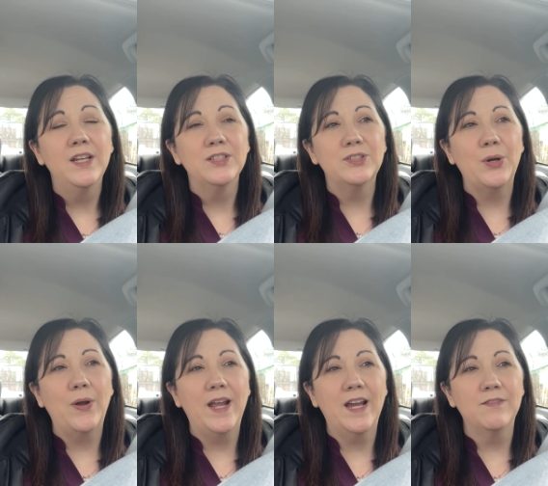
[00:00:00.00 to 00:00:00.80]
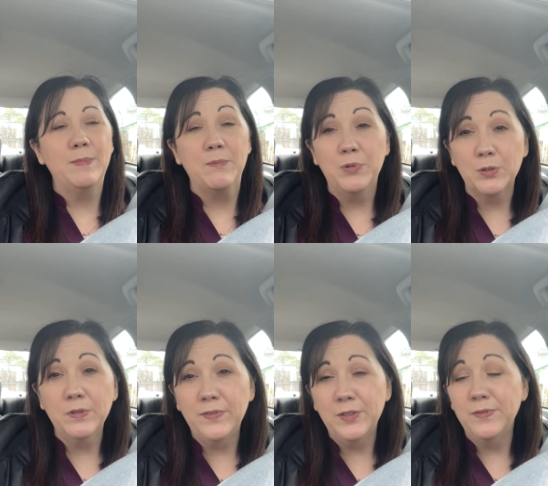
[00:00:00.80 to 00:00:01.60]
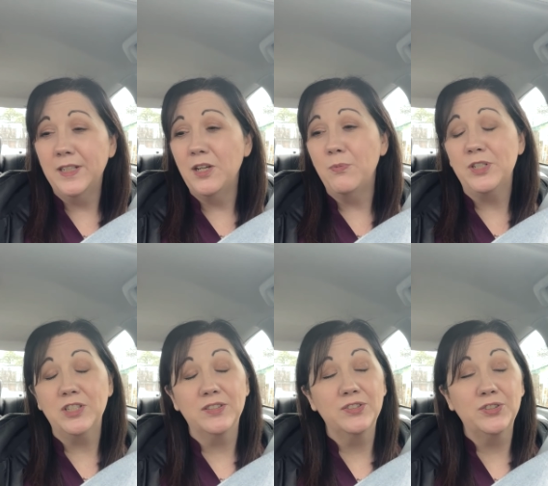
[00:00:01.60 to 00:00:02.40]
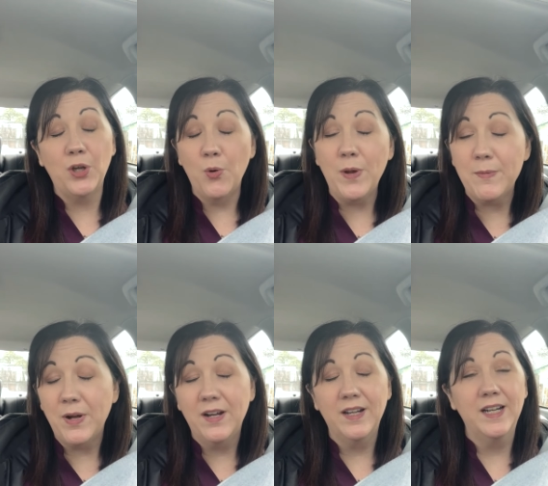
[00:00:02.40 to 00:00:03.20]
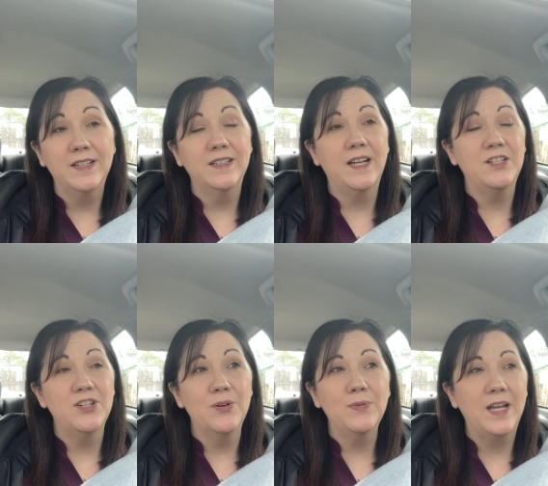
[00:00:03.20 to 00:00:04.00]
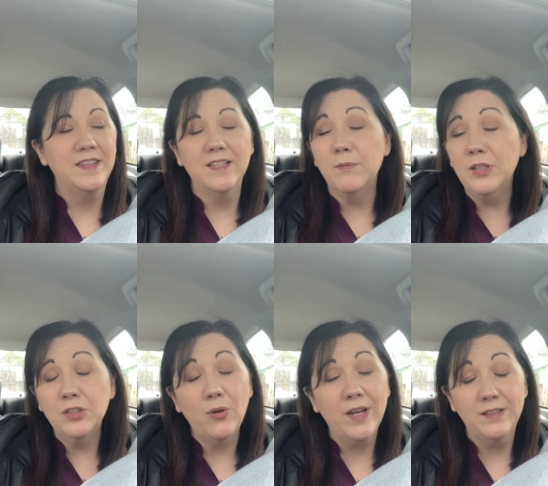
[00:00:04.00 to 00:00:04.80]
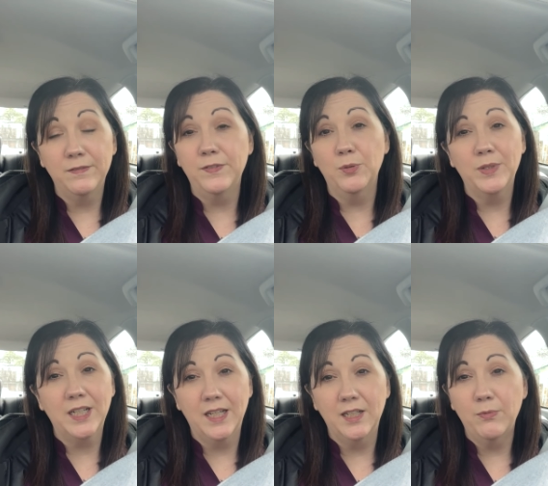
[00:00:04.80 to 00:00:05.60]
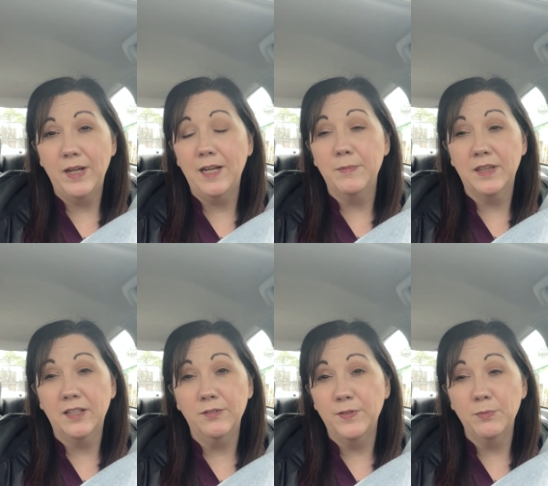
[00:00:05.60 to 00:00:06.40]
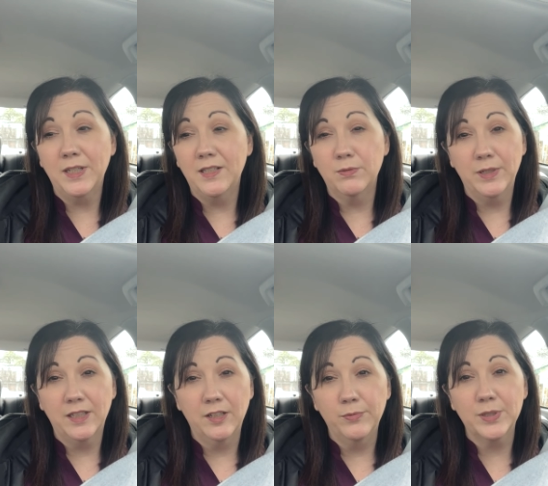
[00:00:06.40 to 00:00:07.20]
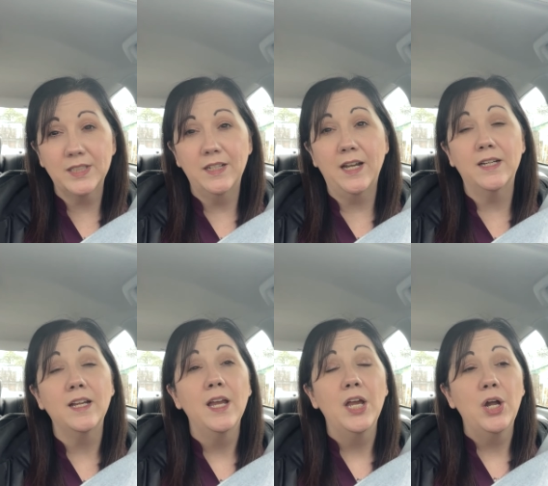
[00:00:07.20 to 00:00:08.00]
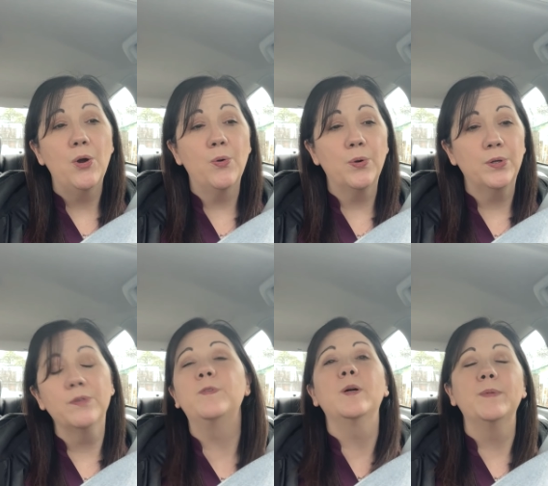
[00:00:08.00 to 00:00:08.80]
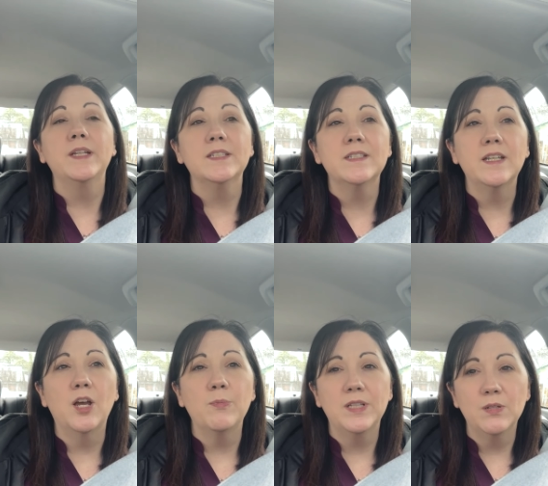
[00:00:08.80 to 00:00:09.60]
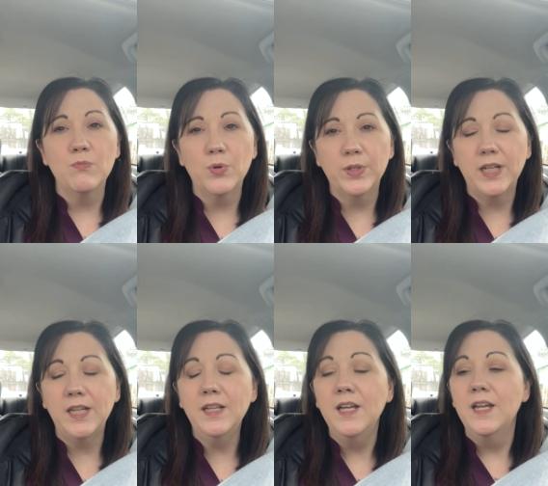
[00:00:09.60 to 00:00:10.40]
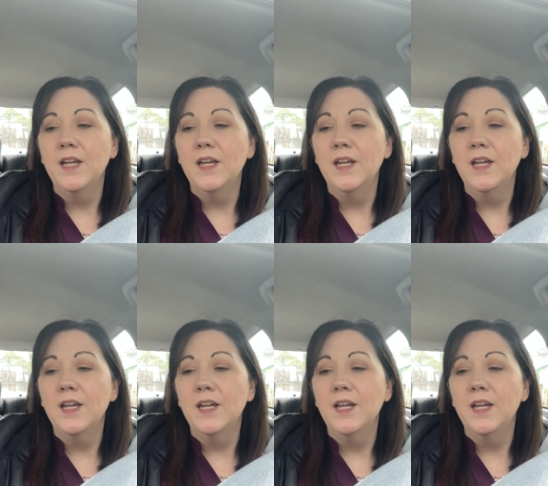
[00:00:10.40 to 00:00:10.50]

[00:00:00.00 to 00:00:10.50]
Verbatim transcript: So I have my book review video, which is so way behind, and I don't I think I'm gonna go ahead and film it anyway. I'm gonna think I'll film it either when I get off work tonight or film it um, in the morning,